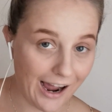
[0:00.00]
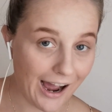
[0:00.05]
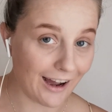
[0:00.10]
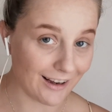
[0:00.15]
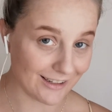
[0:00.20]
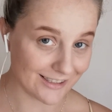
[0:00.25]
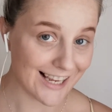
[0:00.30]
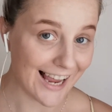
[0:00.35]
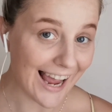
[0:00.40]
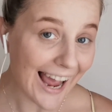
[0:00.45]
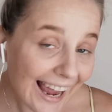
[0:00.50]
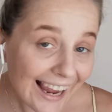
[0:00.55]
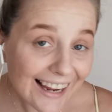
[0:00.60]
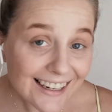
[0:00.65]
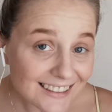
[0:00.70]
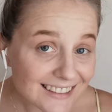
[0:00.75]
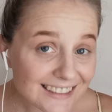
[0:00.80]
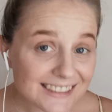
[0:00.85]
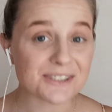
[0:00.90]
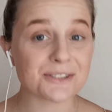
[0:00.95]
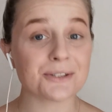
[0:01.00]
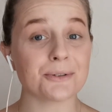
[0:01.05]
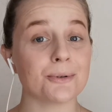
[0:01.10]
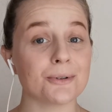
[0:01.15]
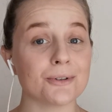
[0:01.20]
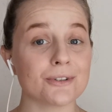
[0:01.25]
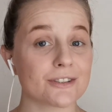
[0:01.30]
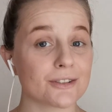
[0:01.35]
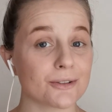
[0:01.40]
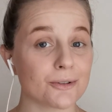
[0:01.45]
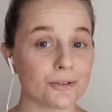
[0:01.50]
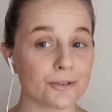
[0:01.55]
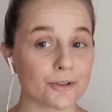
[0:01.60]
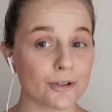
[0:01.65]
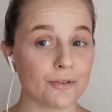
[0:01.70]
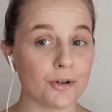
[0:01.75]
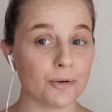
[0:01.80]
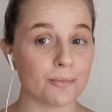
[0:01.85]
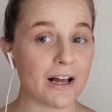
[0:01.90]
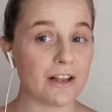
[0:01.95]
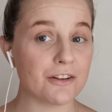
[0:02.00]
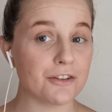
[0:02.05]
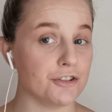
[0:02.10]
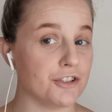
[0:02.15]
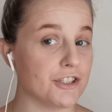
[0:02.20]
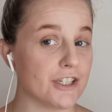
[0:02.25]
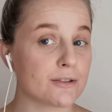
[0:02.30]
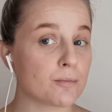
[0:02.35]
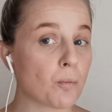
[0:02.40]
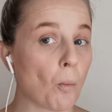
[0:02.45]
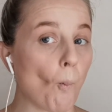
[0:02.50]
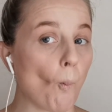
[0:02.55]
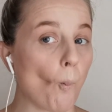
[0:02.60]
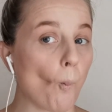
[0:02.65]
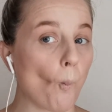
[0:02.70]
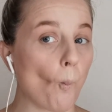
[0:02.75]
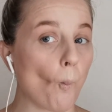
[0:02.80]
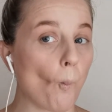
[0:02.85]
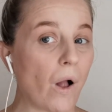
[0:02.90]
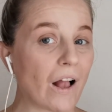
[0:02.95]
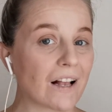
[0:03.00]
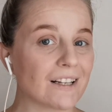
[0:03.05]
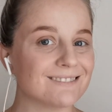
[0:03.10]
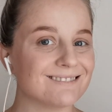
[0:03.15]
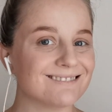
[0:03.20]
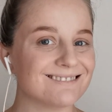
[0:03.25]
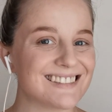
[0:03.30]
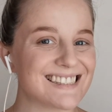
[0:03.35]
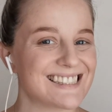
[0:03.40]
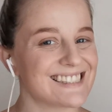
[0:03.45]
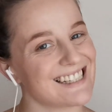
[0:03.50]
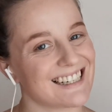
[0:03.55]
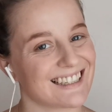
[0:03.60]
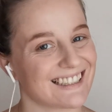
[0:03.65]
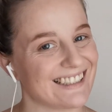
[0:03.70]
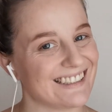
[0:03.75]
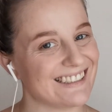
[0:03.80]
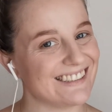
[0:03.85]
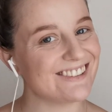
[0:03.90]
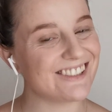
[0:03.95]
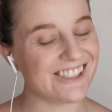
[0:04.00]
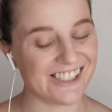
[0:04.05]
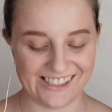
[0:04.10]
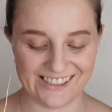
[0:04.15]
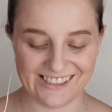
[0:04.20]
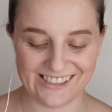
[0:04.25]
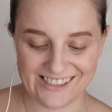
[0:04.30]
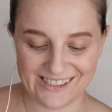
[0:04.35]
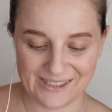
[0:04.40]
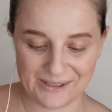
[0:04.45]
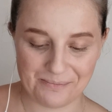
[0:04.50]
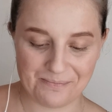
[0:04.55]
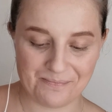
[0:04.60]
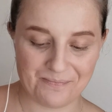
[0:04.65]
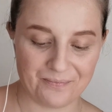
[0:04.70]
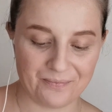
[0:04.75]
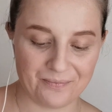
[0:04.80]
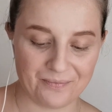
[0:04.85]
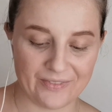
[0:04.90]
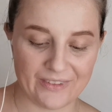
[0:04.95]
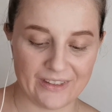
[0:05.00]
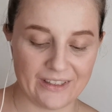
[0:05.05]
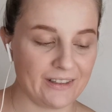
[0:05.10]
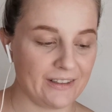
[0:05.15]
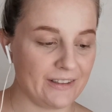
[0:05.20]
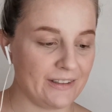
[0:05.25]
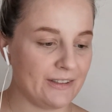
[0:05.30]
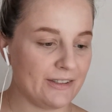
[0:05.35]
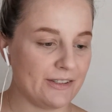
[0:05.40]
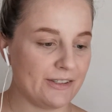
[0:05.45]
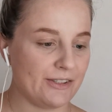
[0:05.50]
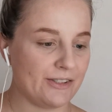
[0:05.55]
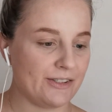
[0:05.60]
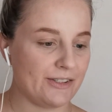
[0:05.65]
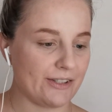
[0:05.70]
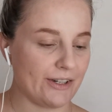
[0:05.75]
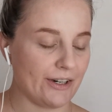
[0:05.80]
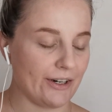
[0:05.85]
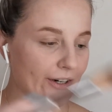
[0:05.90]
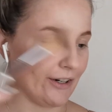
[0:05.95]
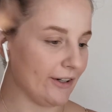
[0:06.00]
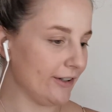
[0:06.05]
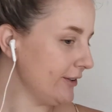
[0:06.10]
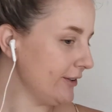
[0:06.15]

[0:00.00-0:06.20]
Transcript: how to angle it towards the corner of your mouth, you just suck in your cheeks. So,